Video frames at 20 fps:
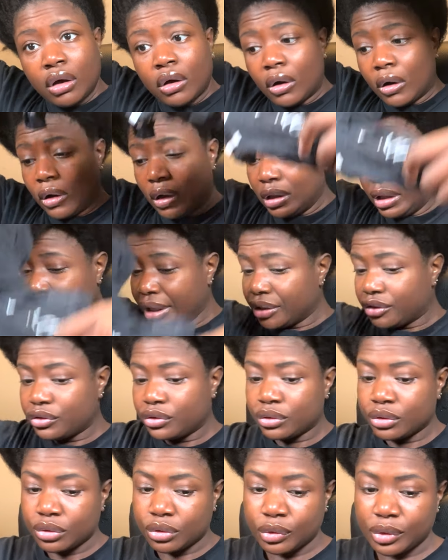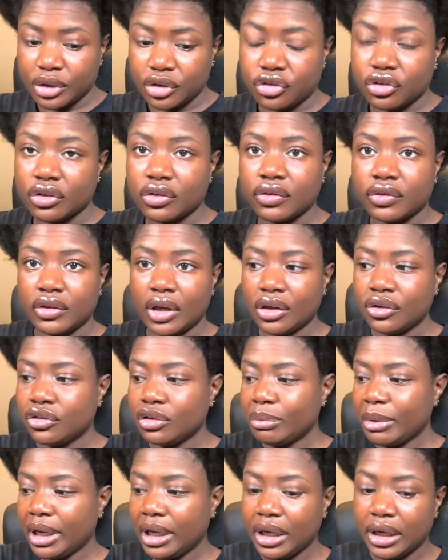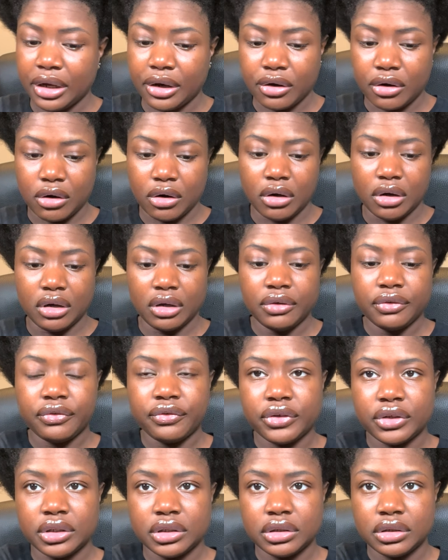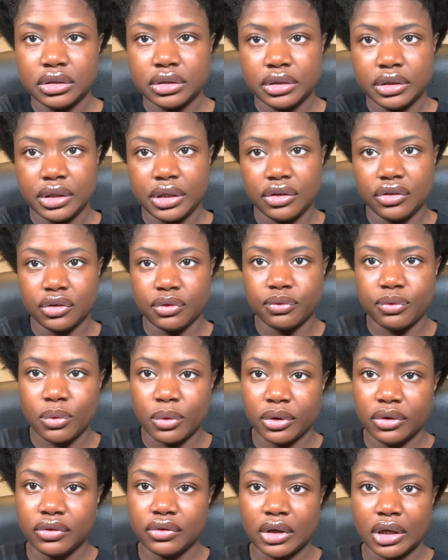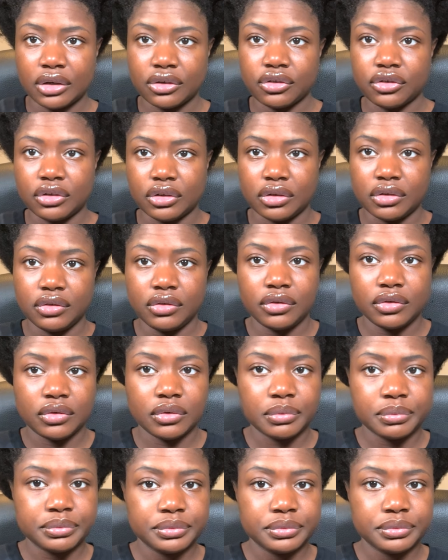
all I do is just section my hair off into four sections.